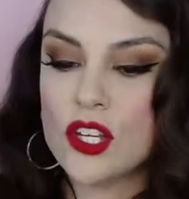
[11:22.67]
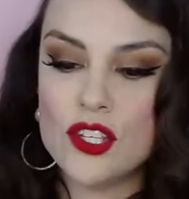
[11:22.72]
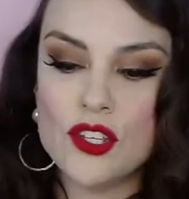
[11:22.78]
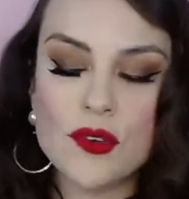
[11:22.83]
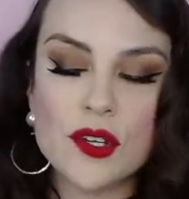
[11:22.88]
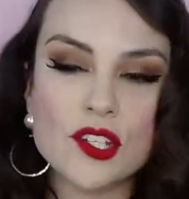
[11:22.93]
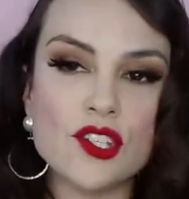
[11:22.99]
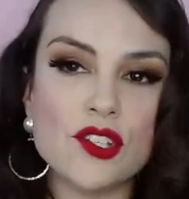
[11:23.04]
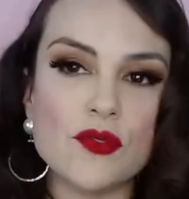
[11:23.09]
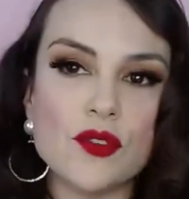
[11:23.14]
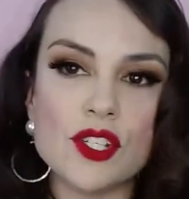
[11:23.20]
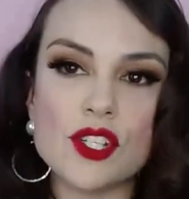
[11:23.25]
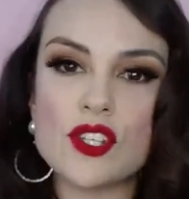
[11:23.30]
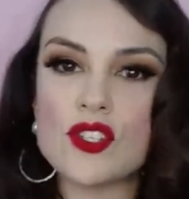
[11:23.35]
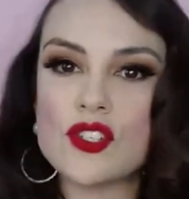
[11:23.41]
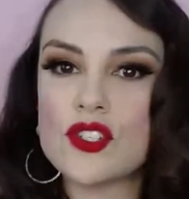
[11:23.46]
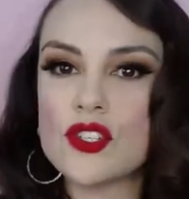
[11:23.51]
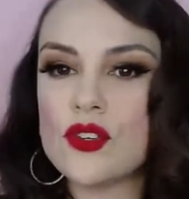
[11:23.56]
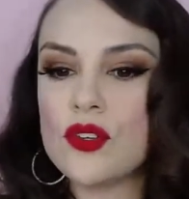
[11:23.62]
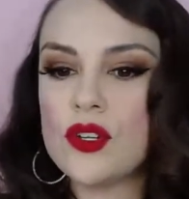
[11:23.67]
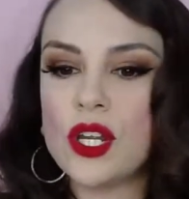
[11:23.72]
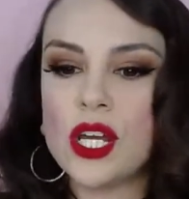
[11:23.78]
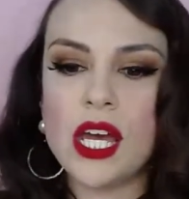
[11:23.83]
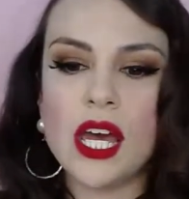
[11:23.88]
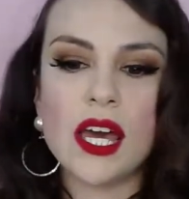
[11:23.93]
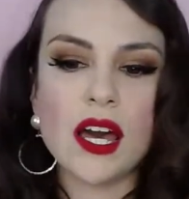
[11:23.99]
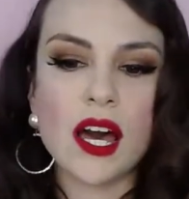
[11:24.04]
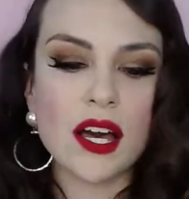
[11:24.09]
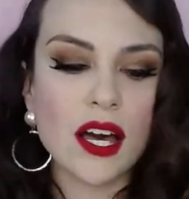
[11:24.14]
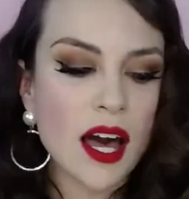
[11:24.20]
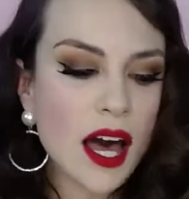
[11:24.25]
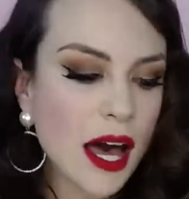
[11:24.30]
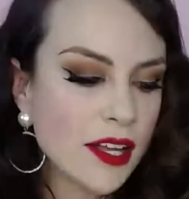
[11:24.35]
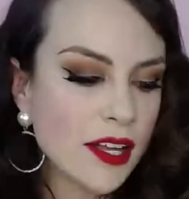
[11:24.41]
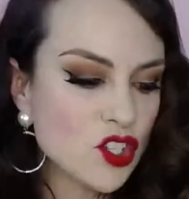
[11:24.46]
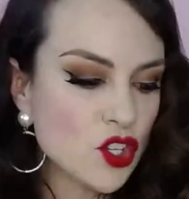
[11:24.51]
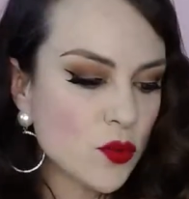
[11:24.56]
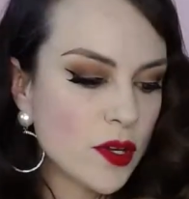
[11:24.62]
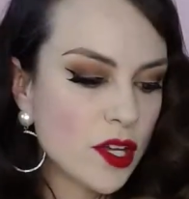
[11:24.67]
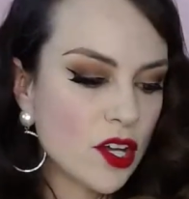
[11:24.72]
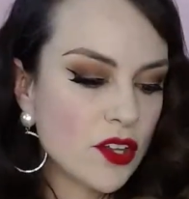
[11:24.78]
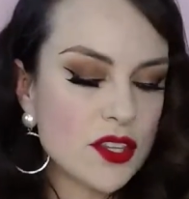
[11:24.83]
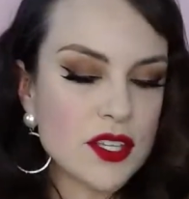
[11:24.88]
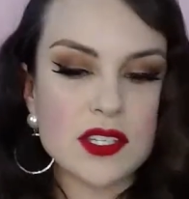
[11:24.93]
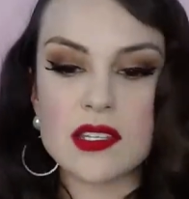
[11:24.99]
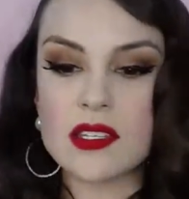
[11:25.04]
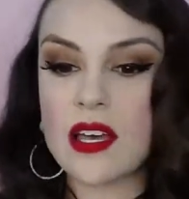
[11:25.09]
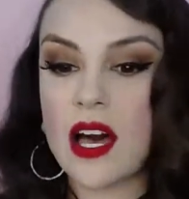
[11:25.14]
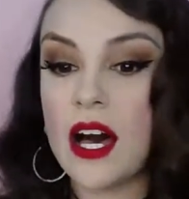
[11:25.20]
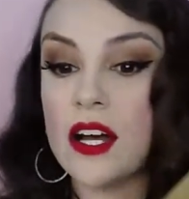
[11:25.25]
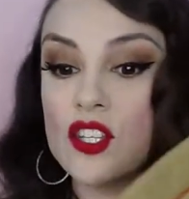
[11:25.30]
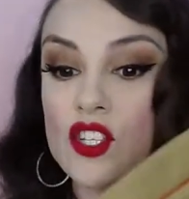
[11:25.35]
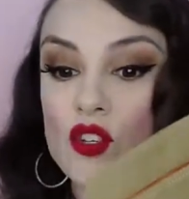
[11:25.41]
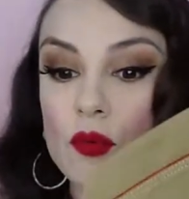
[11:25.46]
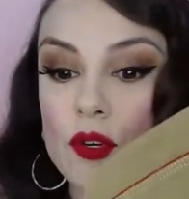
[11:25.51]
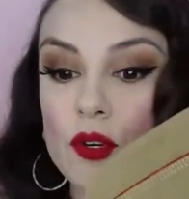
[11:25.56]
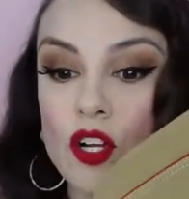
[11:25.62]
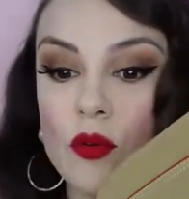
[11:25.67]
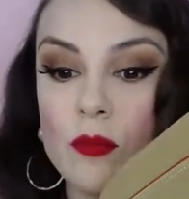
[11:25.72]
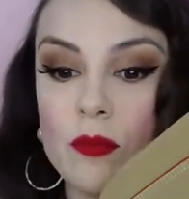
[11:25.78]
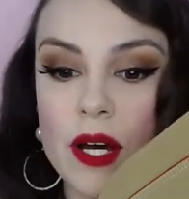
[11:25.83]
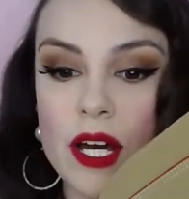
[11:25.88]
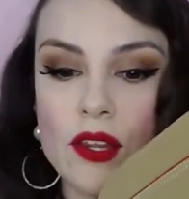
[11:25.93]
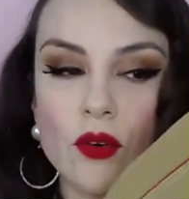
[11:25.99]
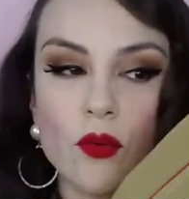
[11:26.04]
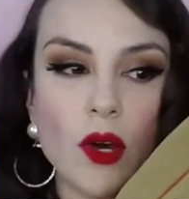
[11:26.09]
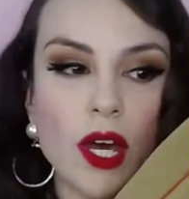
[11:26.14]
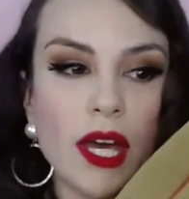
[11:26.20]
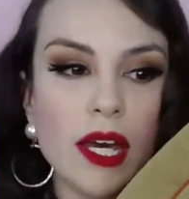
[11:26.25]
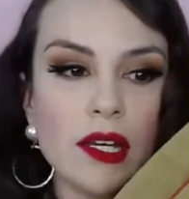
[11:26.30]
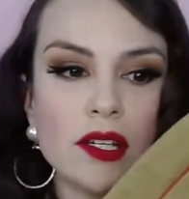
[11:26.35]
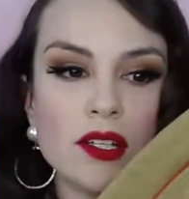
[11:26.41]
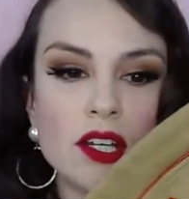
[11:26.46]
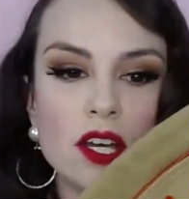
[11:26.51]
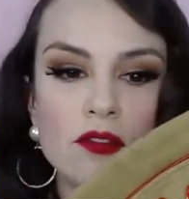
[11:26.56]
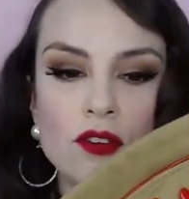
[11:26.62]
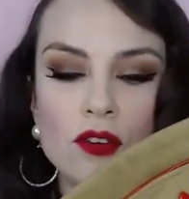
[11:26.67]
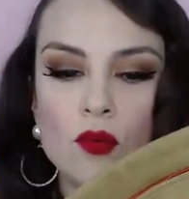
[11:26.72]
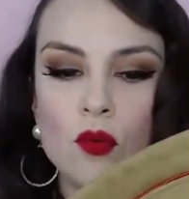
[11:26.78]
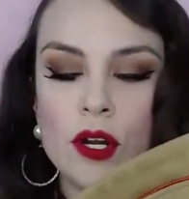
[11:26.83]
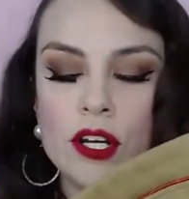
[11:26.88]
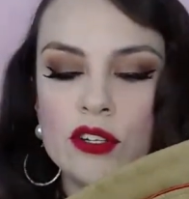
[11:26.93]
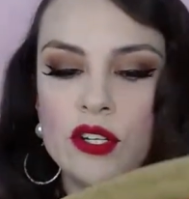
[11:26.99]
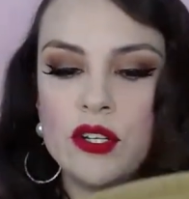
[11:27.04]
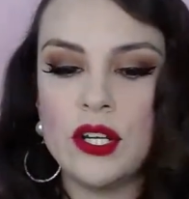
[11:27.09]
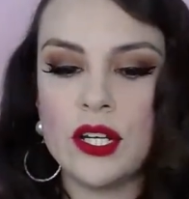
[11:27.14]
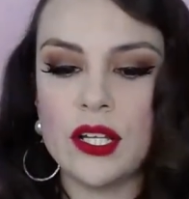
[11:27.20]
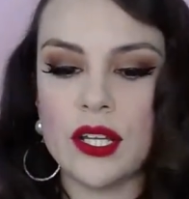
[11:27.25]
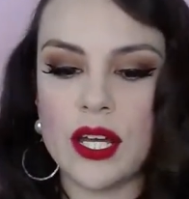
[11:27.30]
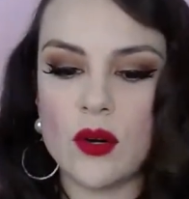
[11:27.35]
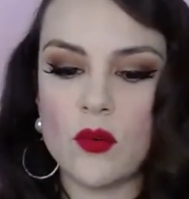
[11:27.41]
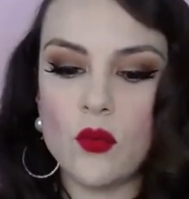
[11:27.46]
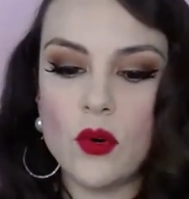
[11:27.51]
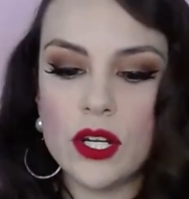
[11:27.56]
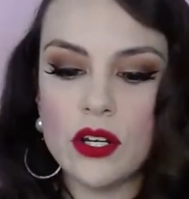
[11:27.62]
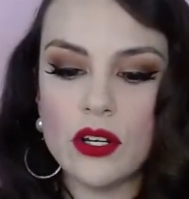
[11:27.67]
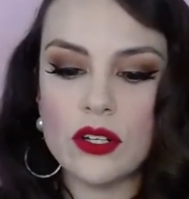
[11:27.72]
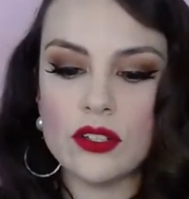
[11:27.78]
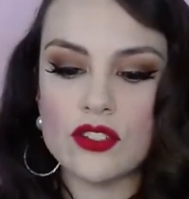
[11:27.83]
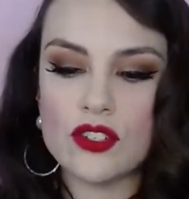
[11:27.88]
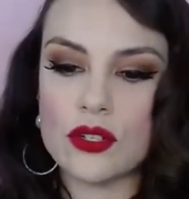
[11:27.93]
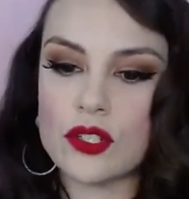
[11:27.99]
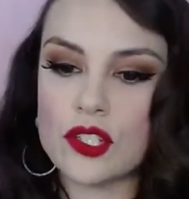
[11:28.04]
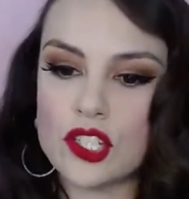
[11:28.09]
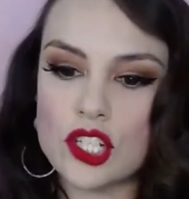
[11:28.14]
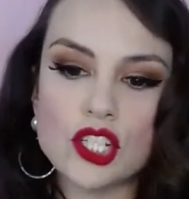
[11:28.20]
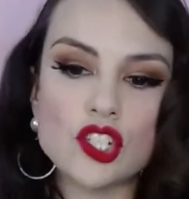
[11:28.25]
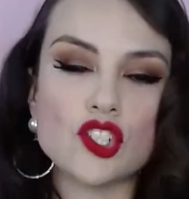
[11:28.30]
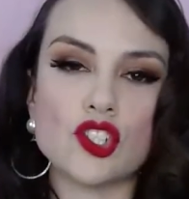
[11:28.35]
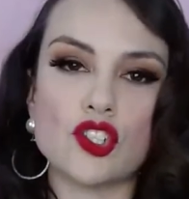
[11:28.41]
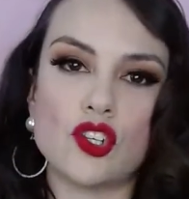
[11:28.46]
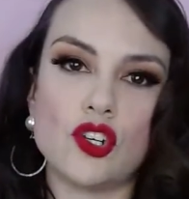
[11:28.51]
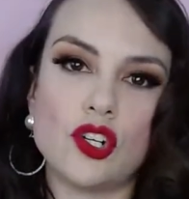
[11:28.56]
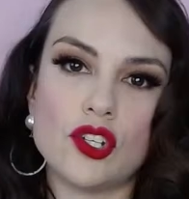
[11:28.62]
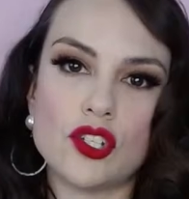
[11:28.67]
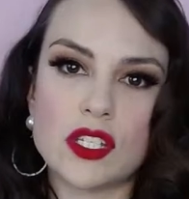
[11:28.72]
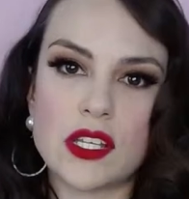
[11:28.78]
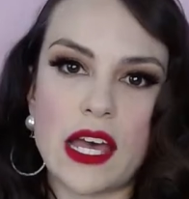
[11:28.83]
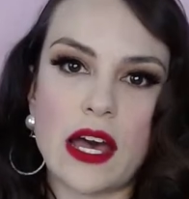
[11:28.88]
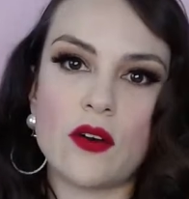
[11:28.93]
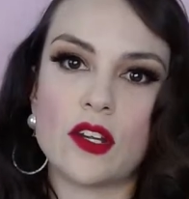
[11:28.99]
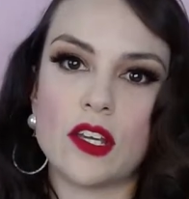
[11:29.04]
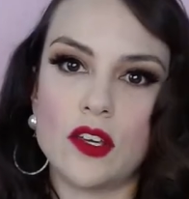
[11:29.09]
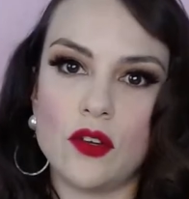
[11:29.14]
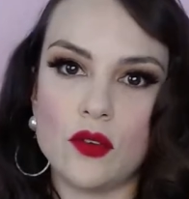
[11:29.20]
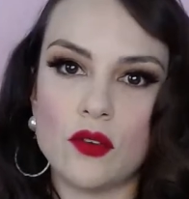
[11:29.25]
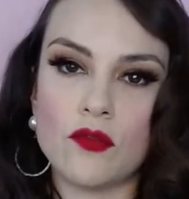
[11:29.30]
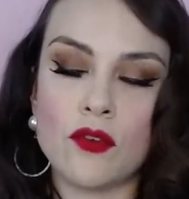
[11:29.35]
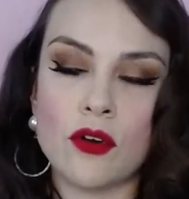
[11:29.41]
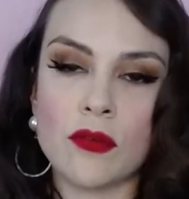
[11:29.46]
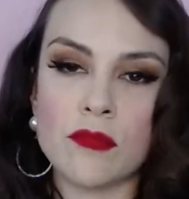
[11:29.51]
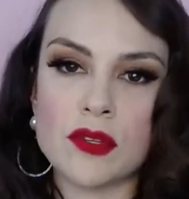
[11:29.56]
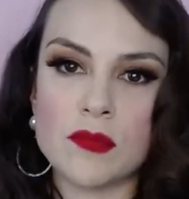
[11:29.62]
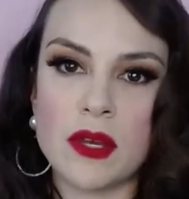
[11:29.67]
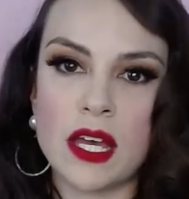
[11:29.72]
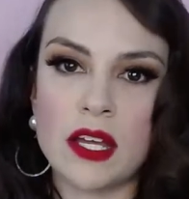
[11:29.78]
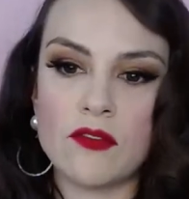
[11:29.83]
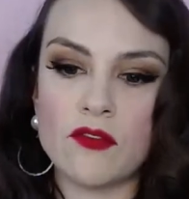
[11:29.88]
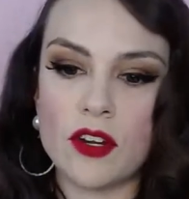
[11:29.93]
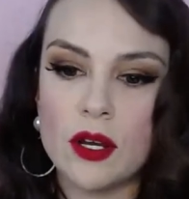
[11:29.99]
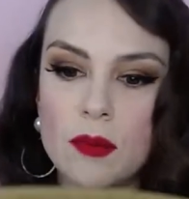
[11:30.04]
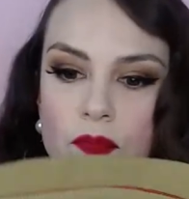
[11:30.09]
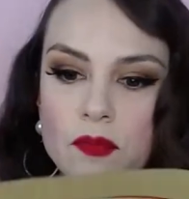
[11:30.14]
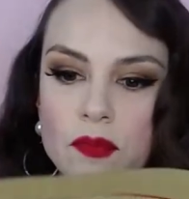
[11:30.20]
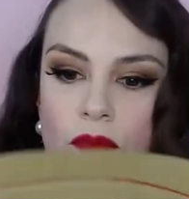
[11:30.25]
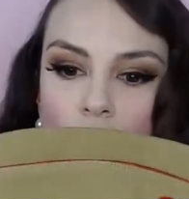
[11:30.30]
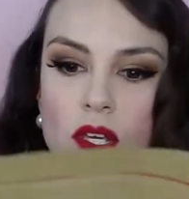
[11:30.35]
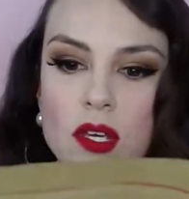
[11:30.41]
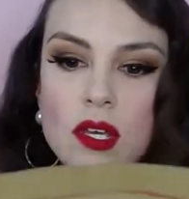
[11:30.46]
You could do a suiting, a cotton twill. This is cotton twill, by the way, if you're wondering, like, what are traditional scouting uniforms made from?